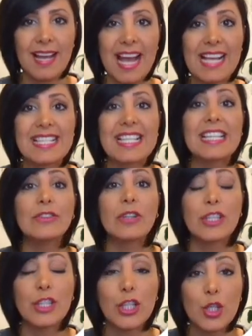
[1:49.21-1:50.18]
as they
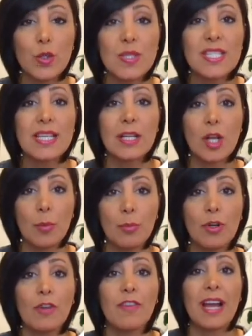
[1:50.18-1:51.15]
reduce the
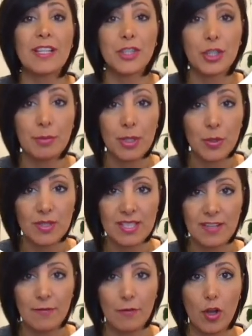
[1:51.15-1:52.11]
number of attributes
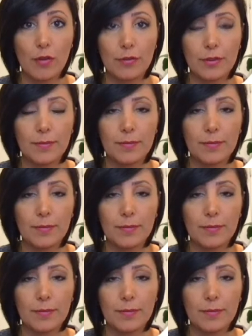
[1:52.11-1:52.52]
involved.